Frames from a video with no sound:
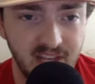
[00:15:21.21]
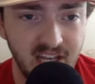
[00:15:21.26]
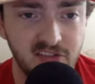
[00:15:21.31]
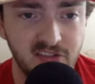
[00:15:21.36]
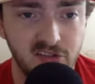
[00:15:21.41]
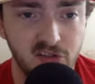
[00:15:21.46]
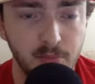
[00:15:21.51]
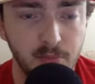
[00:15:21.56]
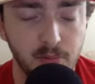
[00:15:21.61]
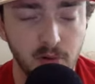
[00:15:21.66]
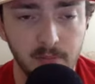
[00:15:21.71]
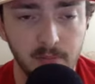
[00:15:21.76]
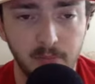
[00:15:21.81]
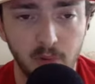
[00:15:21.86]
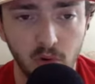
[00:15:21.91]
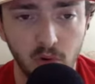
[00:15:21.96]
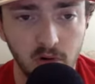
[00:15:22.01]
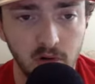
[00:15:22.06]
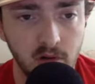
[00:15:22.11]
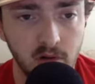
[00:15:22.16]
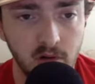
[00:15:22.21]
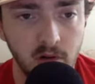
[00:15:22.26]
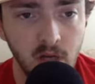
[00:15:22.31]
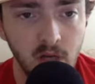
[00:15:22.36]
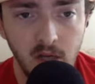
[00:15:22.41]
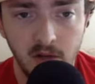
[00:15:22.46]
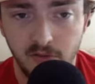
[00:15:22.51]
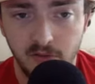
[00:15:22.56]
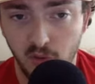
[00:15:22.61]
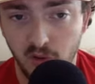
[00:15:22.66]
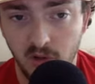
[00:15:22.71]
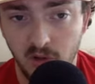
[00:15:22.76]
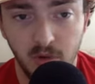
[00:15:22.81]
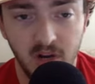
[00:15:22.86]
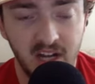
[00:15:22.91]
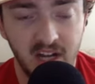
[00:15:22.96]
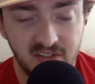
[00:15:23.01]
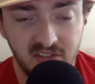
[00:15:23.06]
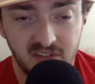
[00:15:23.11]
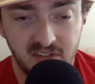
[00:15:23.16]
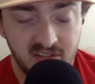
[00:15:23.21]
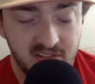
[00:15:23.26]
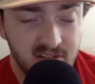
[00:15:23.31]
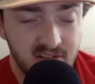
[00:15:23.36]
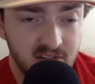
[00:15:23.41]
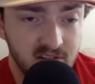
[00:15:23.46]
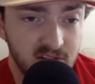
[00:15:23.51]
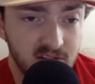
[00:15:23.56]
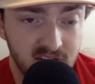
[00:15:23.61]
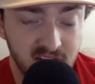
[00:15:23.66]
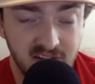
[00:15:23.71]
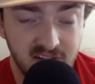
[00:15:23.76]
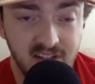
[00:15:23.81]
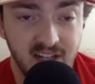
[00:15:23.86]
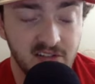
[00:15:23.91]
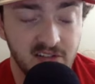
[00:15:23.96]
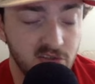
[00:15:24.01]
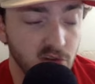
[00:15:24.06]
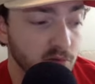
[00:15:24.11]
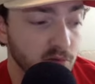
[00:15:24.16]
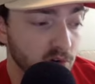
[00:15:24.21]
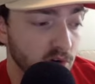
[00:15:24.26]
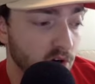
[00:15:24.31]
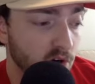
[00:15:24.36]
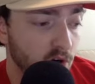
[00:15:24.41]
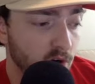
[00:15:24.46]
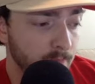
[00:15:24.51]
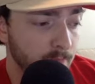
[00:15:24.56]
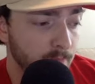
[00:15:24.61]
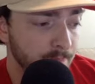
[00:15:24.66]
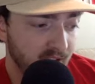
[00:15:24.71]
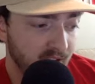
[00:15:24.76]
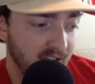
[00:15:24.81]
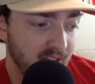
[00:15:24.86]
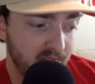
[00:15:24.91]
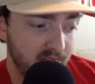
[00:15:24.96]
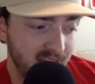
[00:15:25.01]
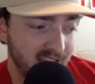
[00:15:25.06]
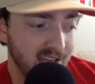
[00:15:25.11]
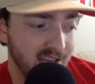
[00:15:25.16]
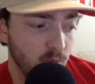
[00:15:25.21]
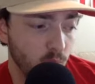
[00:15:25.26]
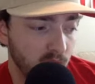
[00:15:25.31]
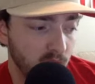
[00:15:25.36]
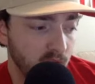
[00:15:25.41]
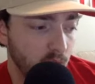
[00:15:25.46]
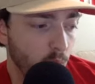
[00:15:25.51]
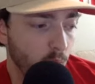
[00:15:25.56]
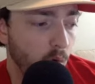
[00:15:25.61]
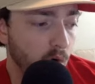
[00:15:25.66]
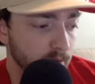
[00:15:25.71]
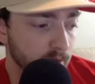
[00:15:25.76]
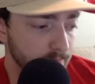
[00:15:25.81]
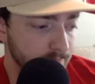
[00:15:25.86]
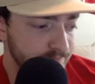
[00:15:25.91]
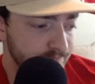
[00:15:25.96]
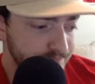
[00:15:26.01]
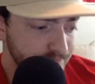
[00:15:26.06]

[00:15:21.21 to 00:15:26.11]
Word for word: That's super important for Nebraska's success overall, I think, in week one.